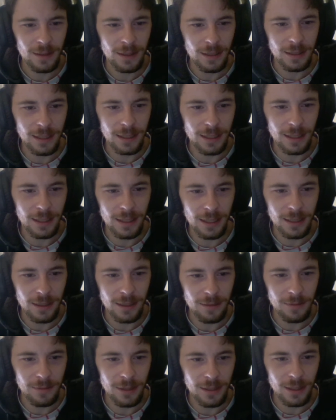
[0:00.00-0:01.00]
I'll need to take
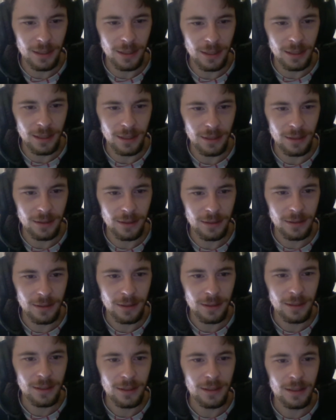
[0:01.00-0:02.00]
down monsters like
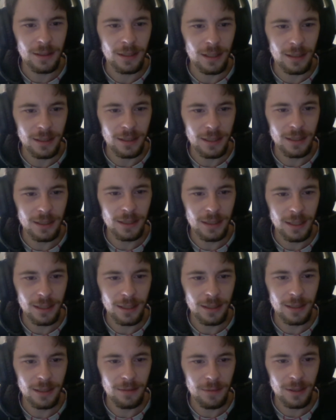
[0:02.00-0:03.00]
I'll need to take
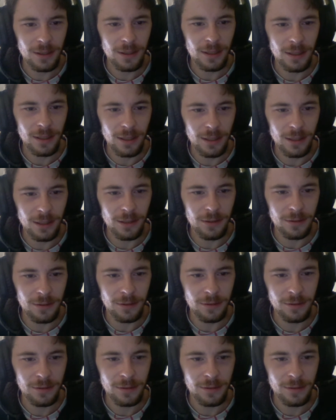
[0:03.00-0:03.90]
down monsters like you